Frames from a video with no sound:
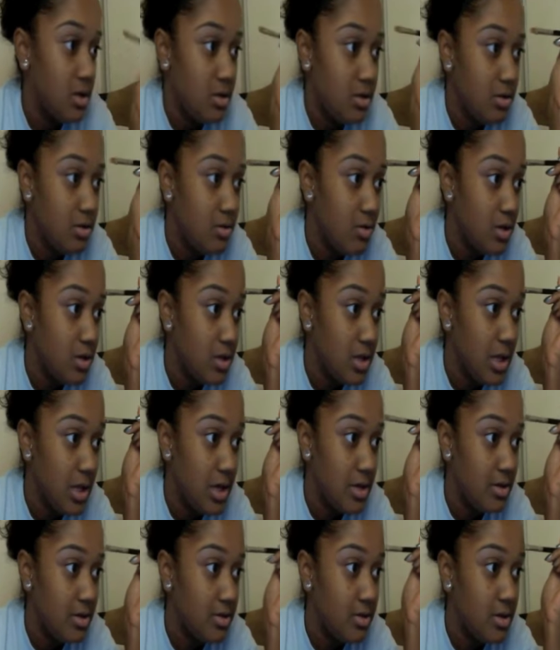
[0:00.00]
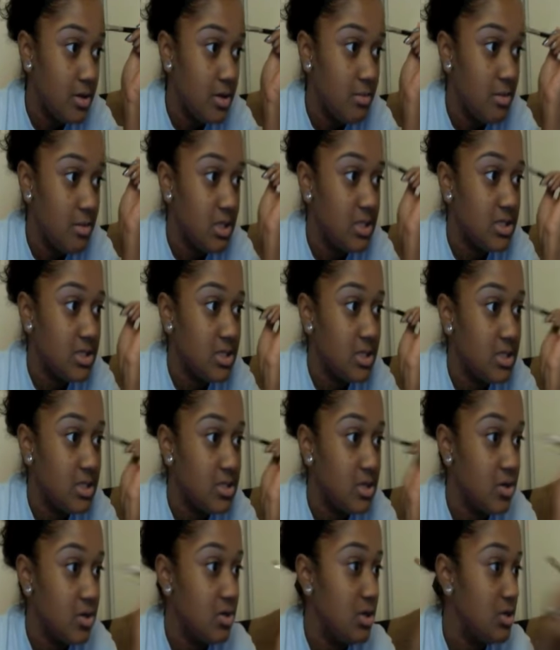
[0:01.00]
Or lighter than my skin
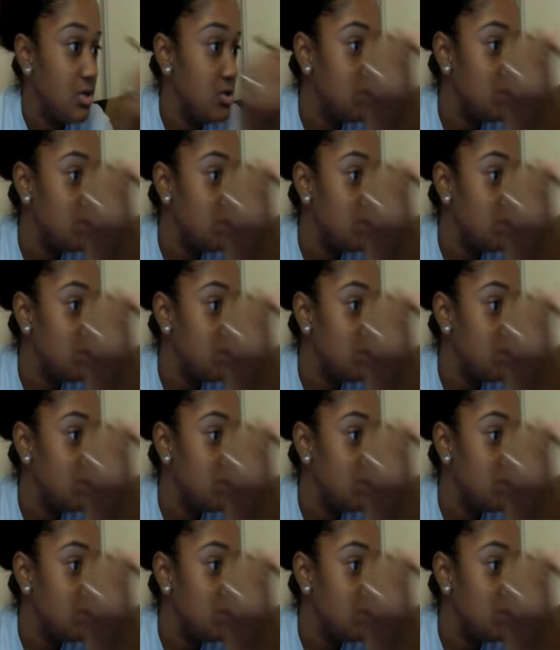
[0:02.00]
tone. I use